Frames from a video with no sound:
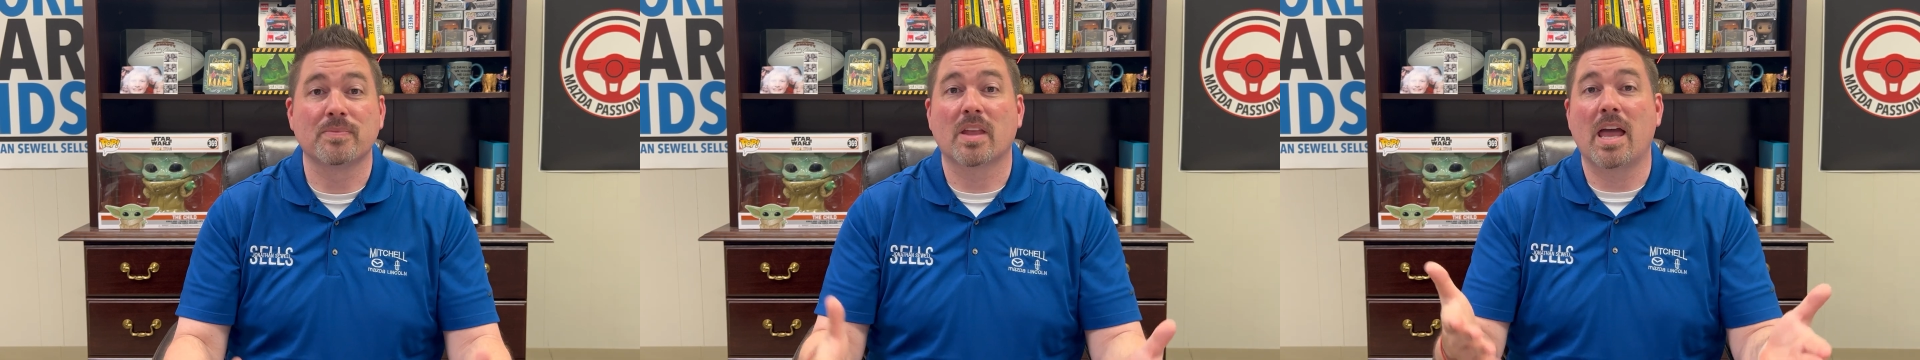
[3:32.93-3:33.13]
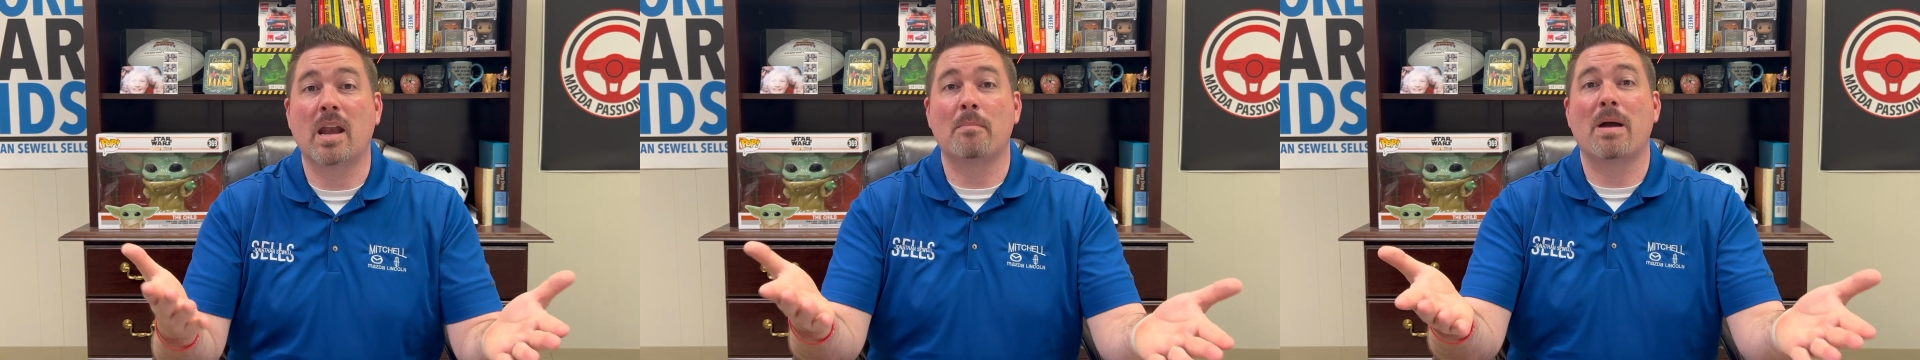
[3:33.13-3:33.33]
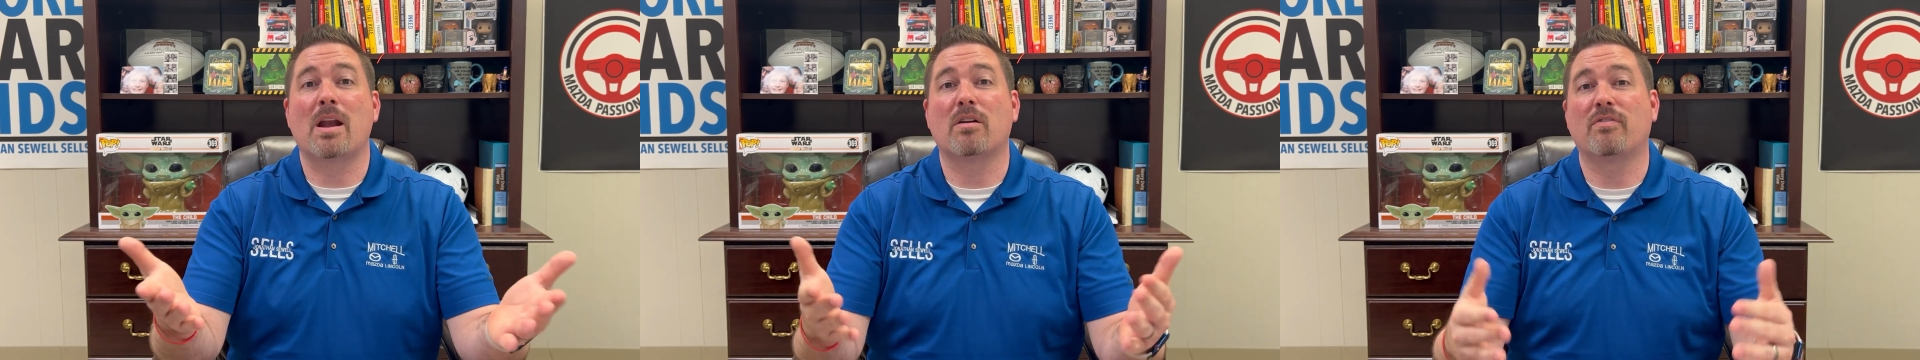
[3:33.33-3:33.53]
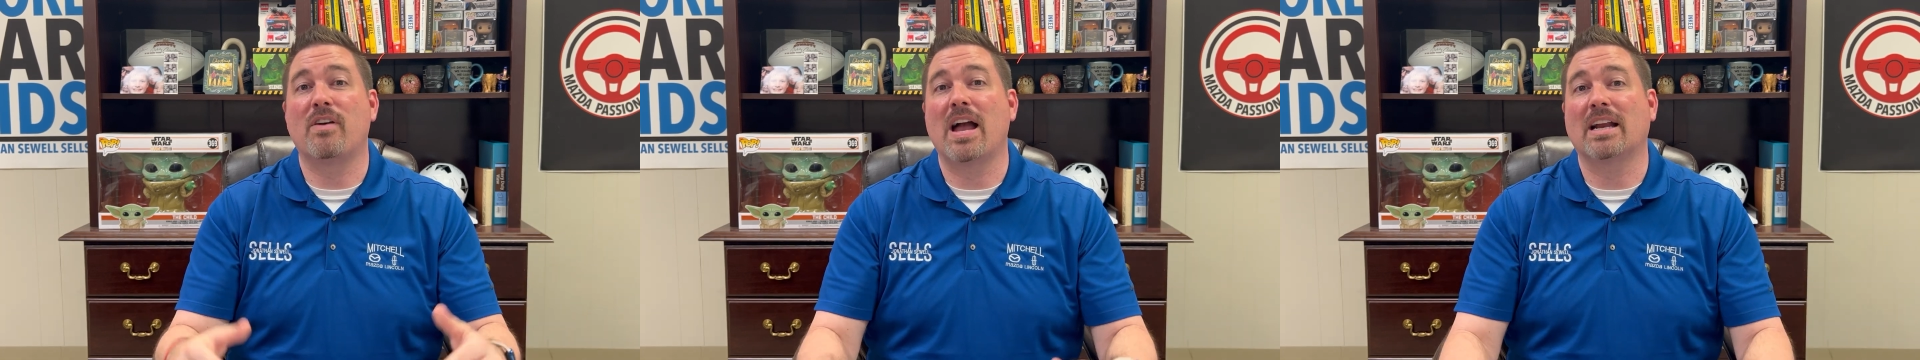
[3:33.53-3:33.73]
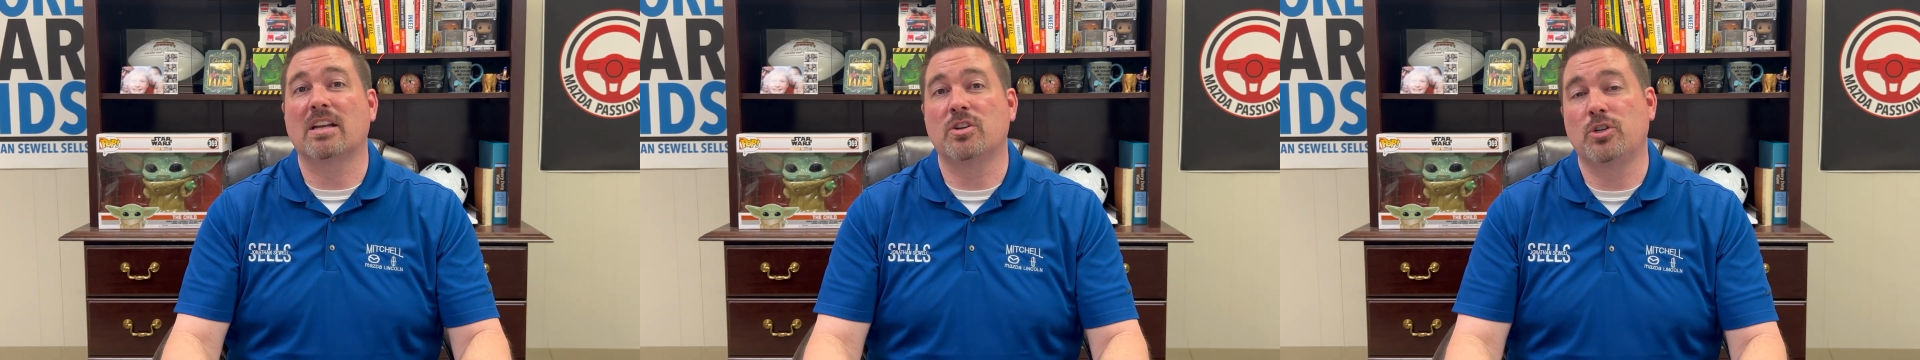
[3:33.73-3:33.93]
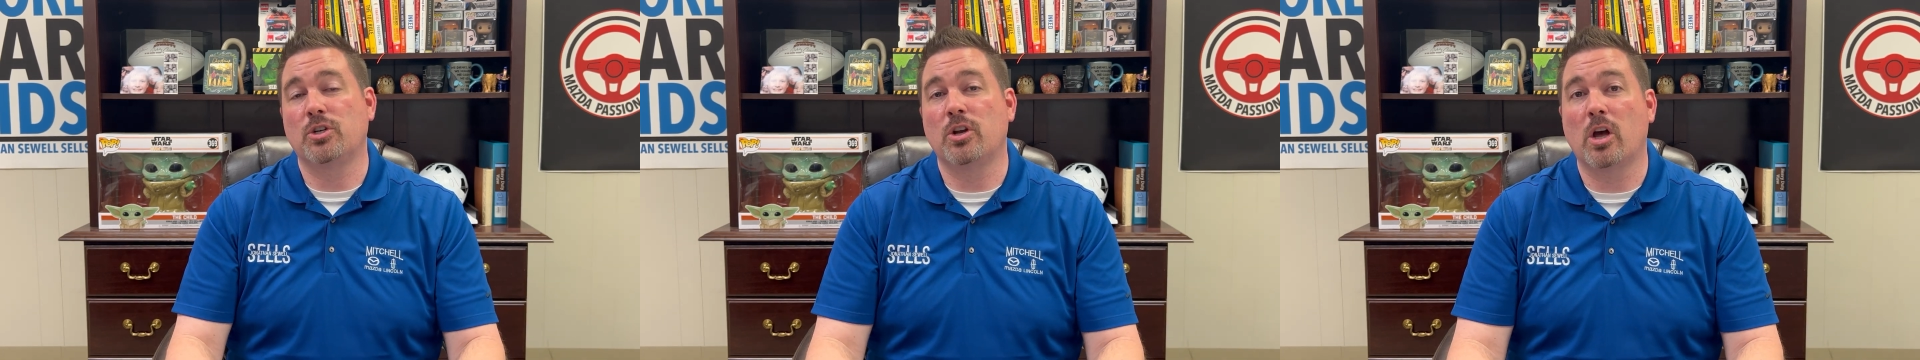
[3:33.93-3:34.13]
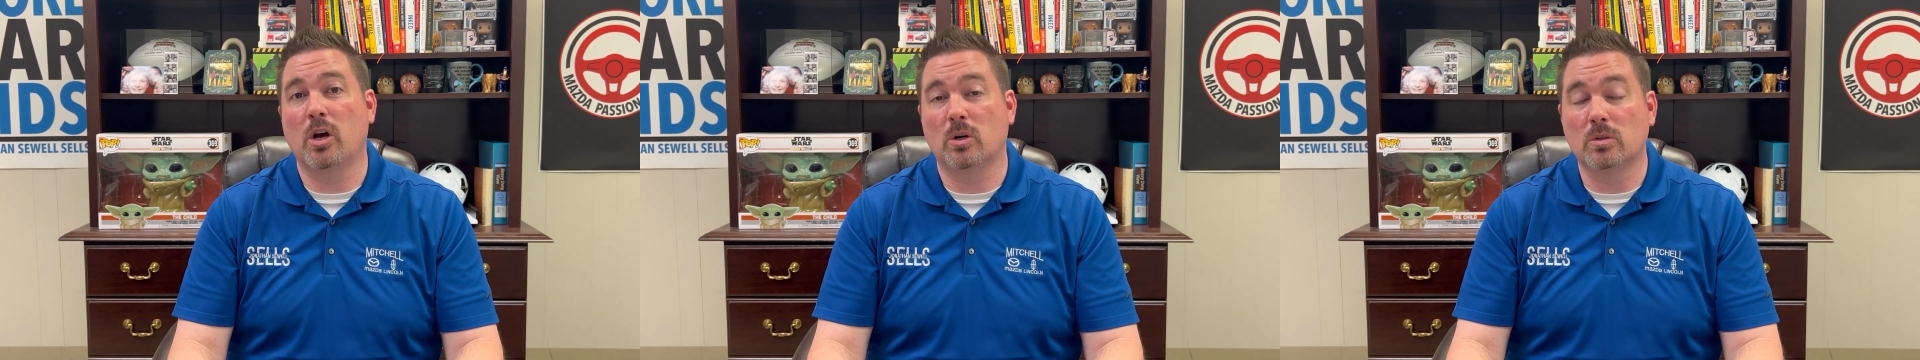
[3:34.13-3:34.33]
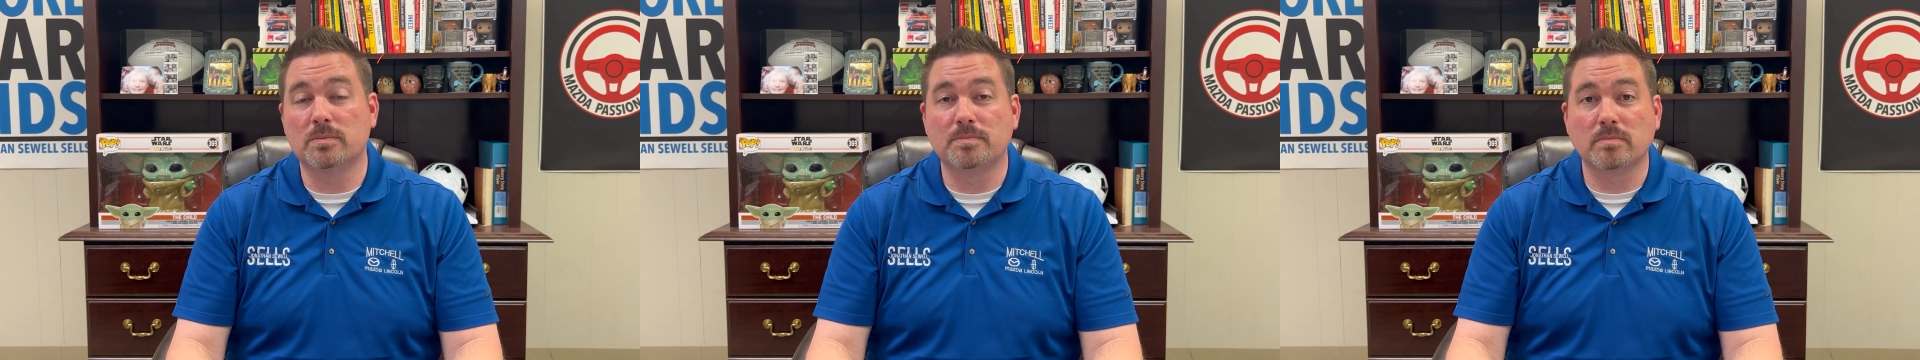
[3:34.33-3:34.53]
And a matter of fact, as you
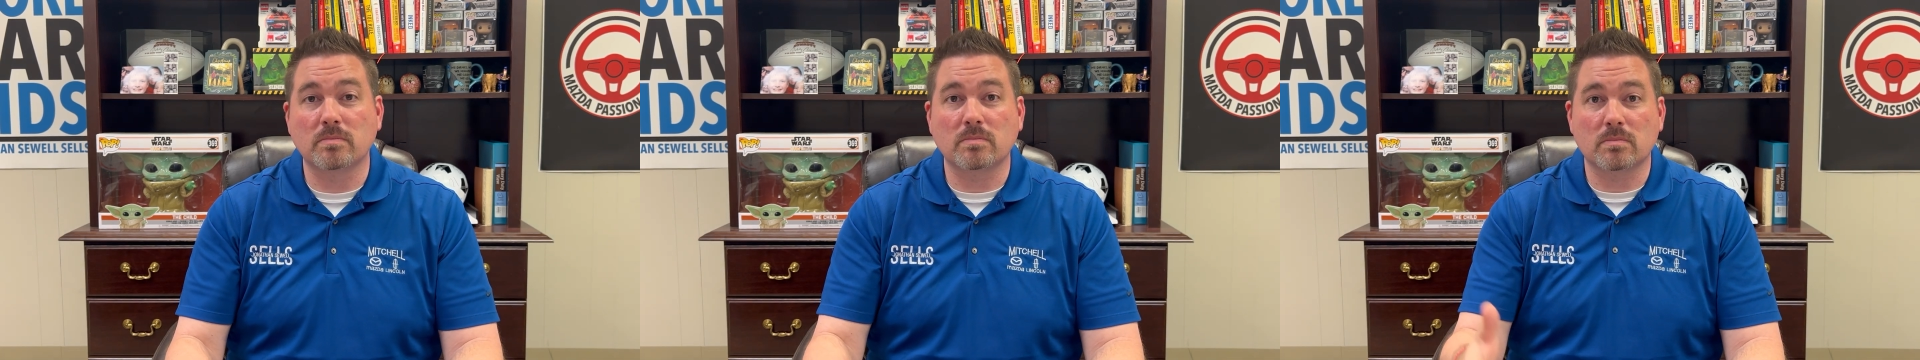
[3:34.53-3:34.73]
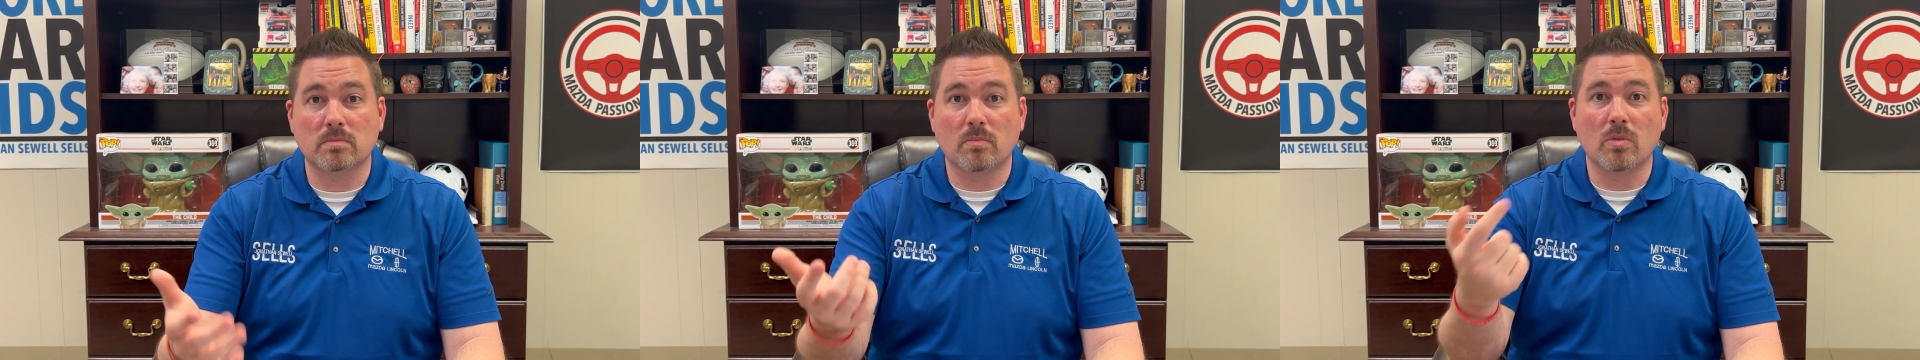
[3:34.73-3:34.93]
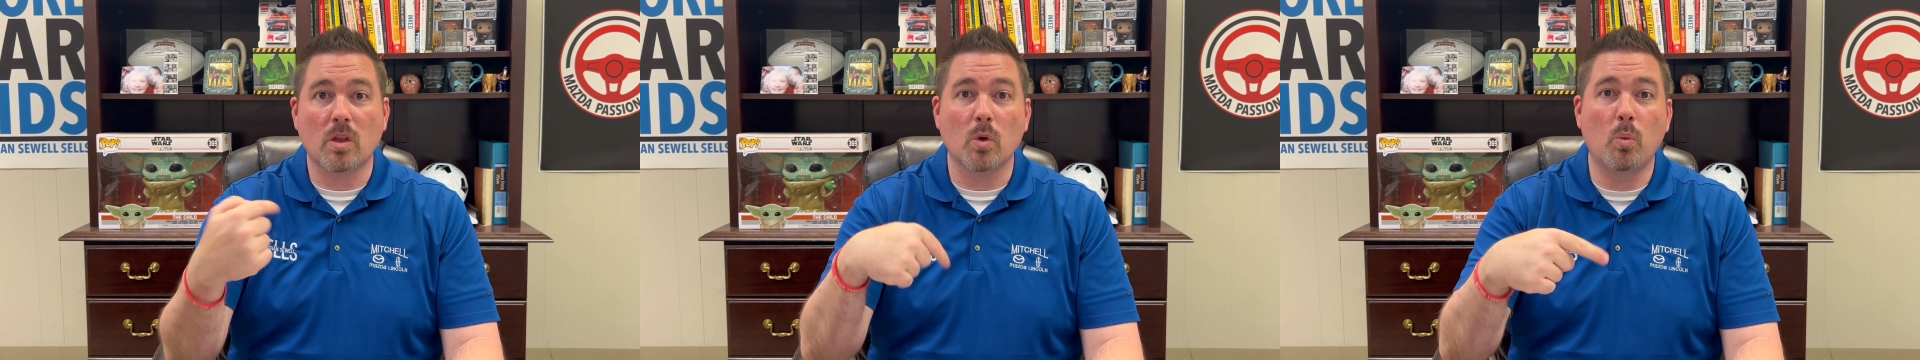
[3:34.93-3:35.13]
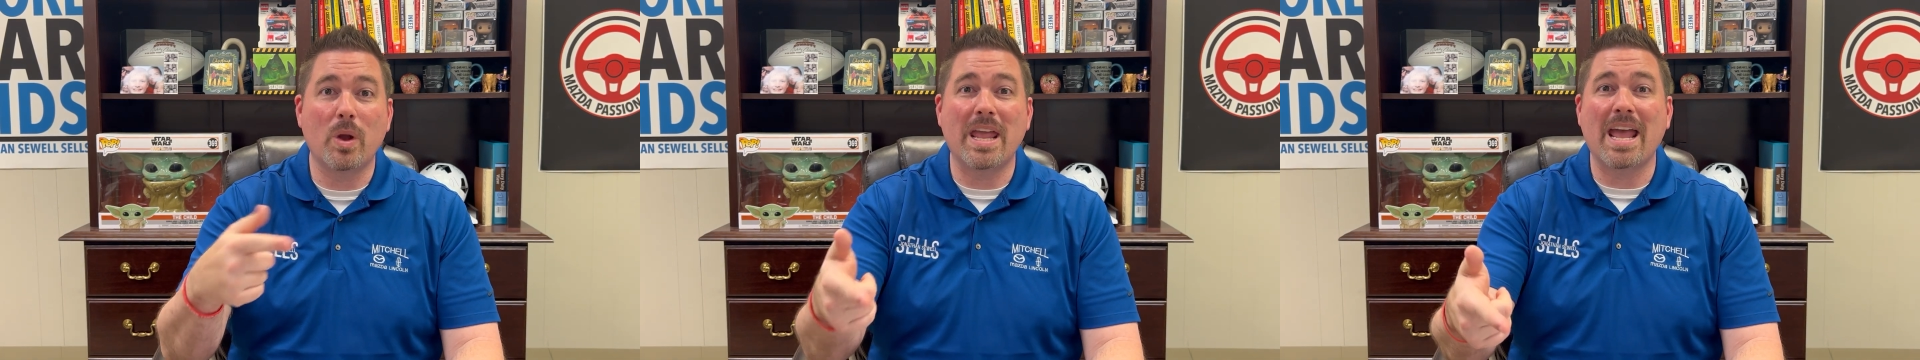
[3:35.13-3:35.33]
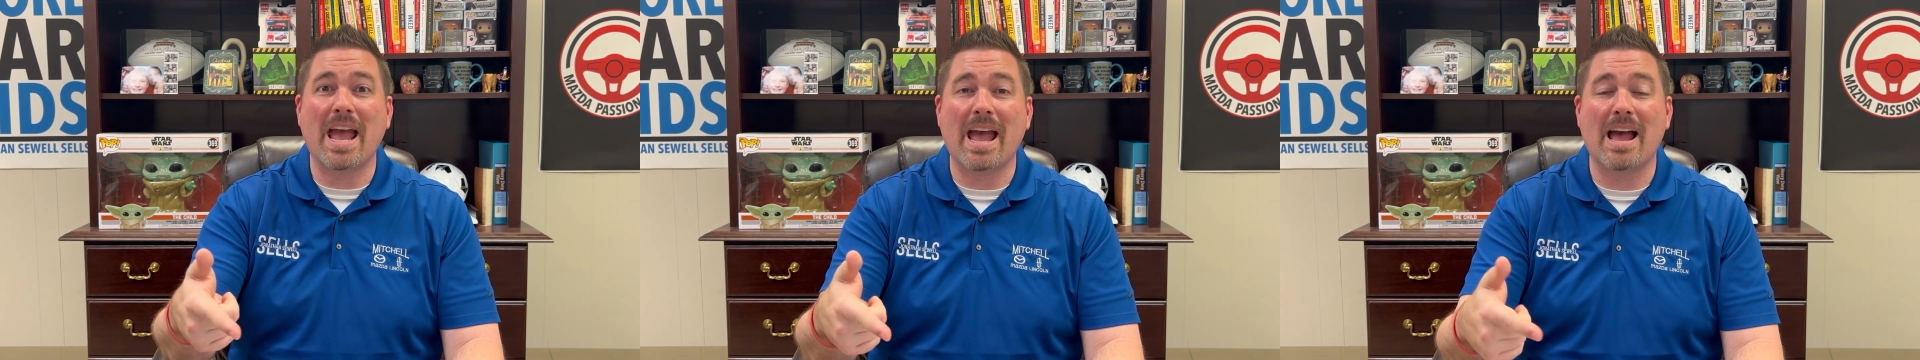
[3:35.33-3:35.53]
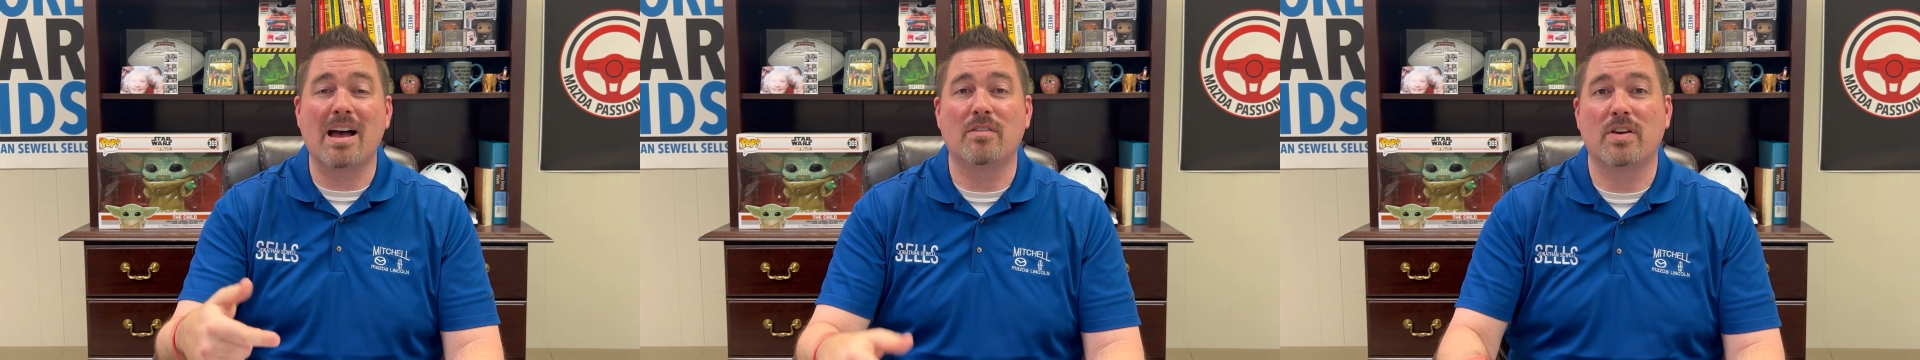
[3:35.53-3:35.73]
know, we have